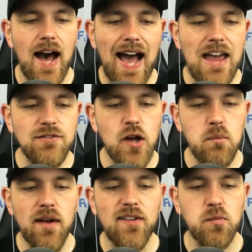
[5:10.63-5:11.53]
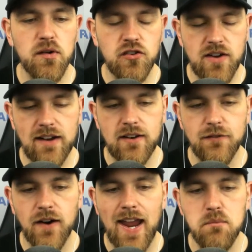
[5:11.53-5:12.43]
I have Lopez
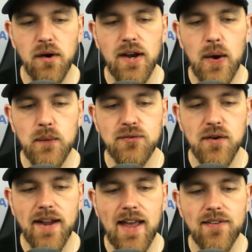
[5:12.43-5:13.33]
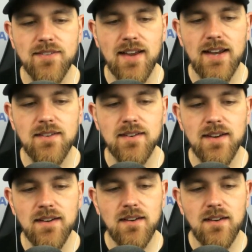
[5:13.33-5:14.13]
projected for 8.0 strikeouts tonight